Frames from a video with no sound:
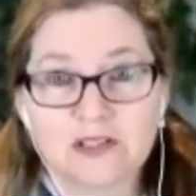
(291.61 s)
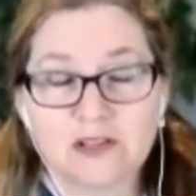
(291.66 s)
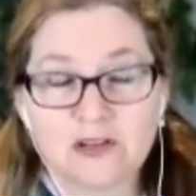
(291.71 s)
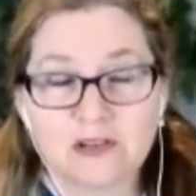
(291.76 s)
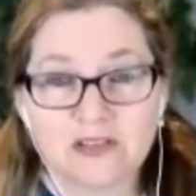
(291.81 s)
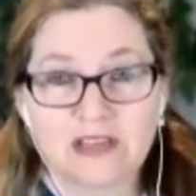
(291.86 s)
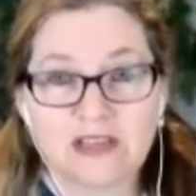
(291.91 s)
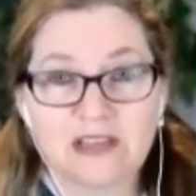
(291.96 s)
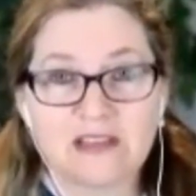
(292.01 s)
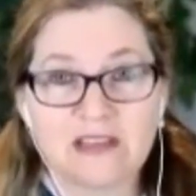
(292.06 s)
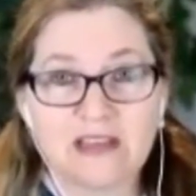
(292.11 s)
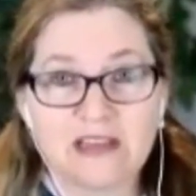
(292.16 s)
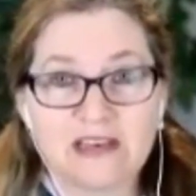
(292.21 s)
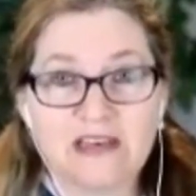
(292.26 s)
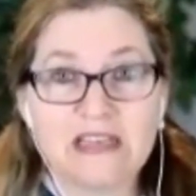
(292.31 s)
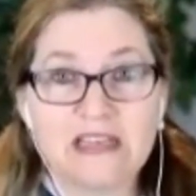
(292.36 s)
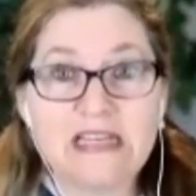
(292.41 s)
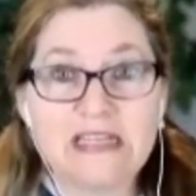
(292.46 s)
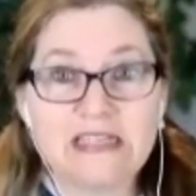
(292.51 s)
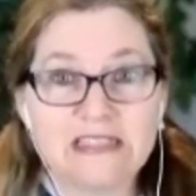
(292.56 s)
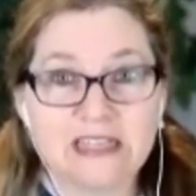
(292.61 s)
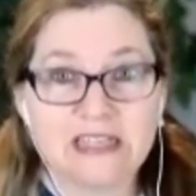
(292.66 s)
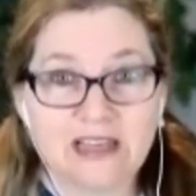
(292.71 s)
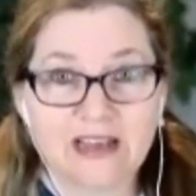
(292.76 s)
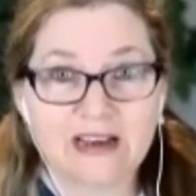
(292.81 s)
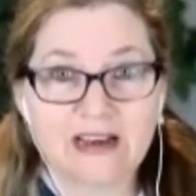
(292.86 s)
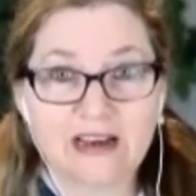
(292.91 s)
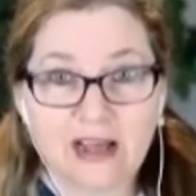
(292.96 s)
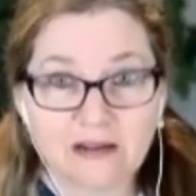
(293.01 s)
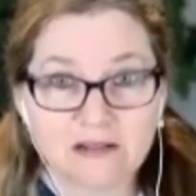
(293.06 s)
You know, they they need to
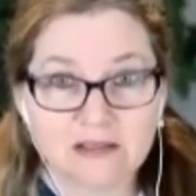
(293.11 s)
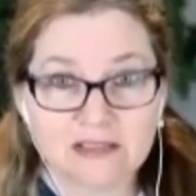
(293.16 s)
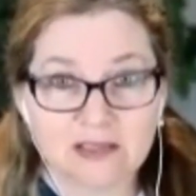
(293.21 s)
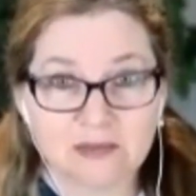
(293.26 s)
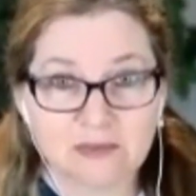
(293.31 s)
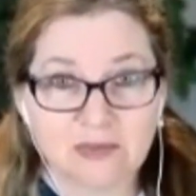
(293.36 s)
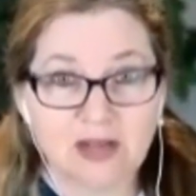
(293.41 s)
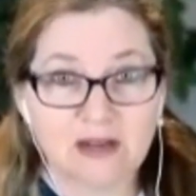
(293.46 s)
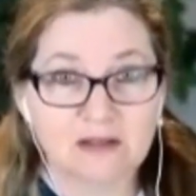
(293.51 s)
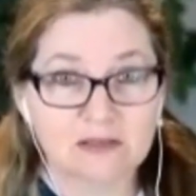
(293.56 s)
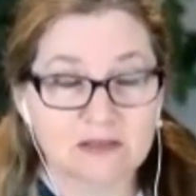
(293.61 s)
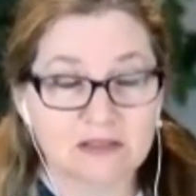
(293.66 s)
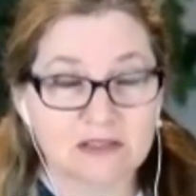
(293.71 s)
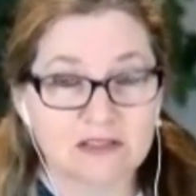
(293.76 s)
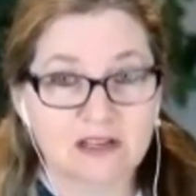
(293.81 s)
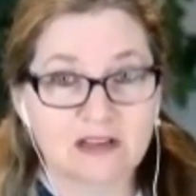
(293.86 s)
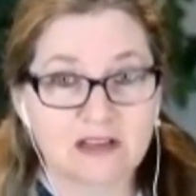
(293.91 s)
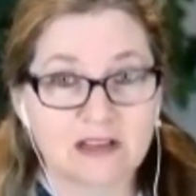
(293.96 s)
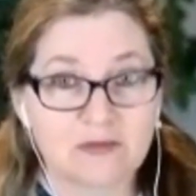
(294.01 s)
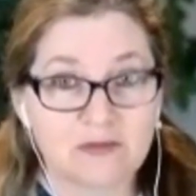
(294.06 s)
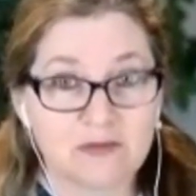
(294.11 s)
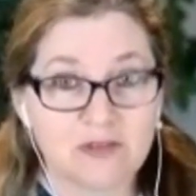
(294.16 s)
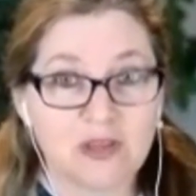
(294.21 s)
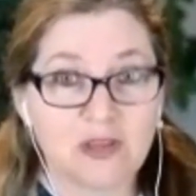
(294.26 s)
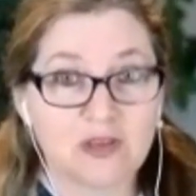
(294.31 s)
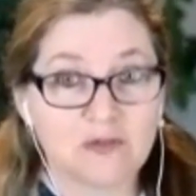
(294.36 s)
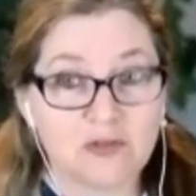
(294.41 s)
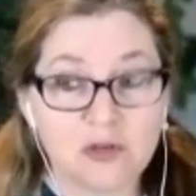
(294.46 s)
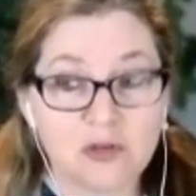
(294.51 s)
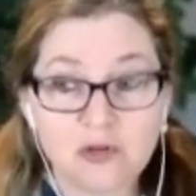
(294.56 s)
get it out somehow. And they're if
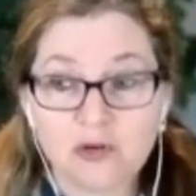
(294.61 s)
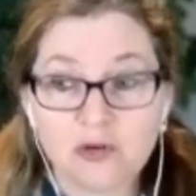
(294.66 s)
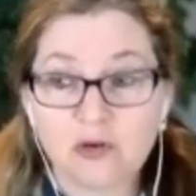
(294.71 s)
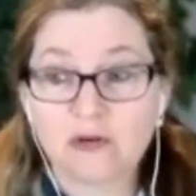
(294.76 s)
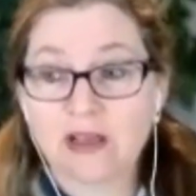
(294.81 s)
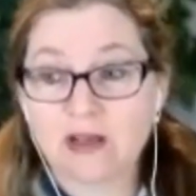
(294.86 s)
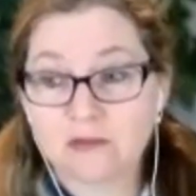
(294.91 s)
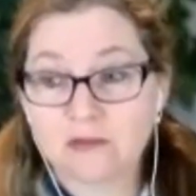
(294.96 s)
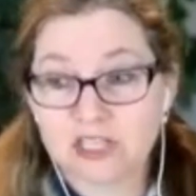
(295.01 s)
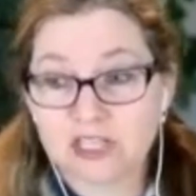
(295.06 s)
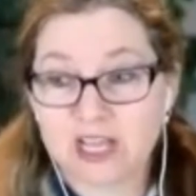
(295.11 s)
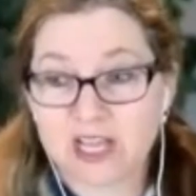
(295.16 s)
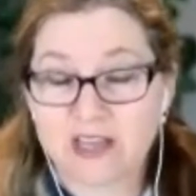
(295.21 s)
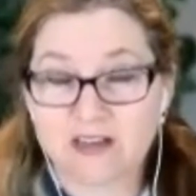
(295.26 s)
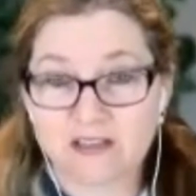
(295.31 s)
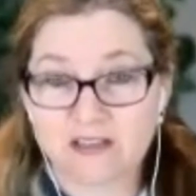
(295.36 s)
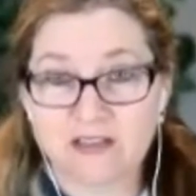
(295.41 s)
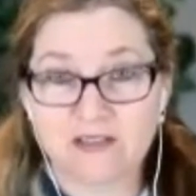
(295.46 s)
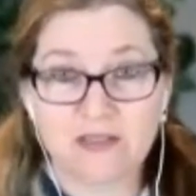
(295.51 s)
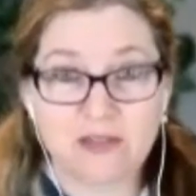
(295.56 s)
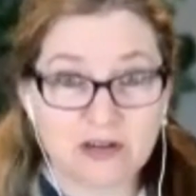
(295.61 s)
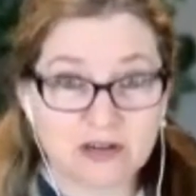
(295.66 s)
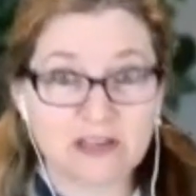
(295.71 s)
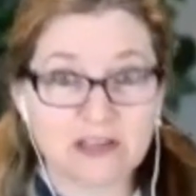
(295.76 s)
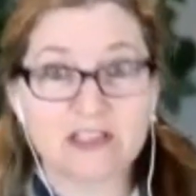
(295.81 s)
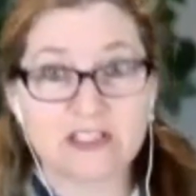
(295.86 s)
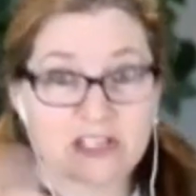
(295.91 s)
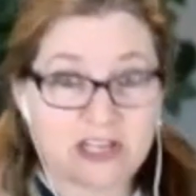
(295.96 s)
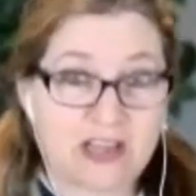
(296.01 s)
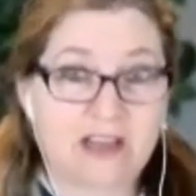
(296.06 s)
if you don't help channel it, they're
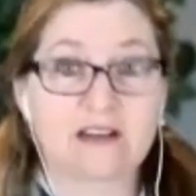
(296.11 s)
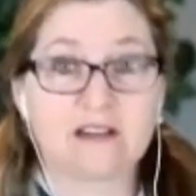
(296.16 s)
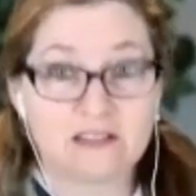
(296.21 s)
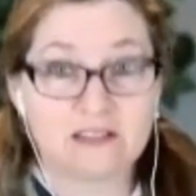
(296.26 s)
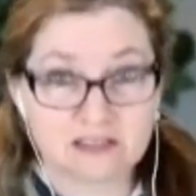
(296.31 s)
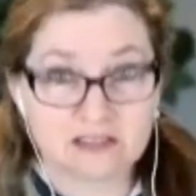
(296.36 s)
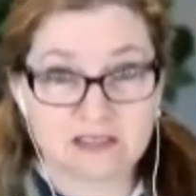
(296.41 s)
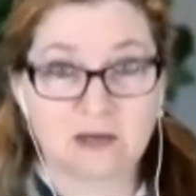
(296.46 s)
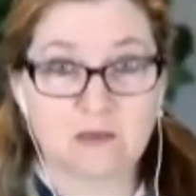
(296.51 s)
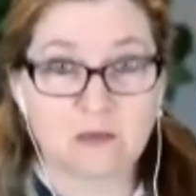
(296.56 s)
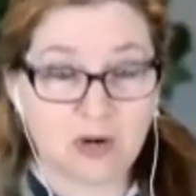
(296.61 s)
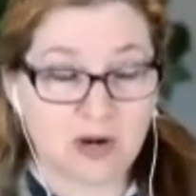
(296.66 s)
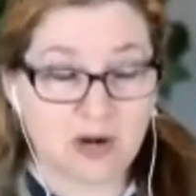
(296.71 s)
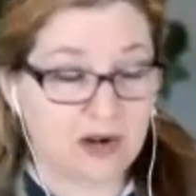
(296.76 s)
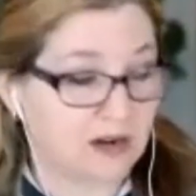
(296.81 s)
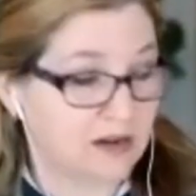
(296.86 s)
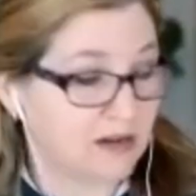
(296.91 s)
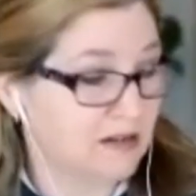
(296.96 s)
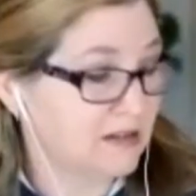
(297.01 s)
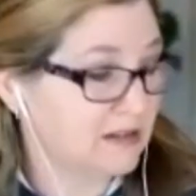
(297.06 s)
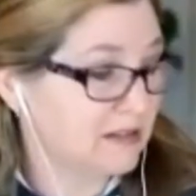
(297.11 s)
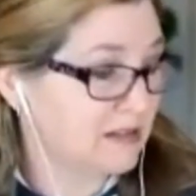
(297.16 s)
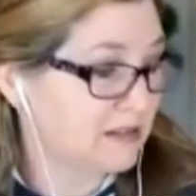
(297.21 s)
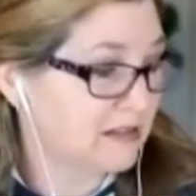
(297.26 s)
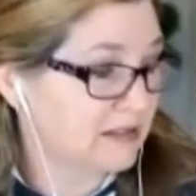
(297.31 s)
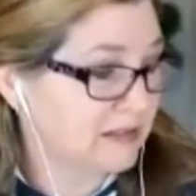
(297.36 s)
going to channel it somewhere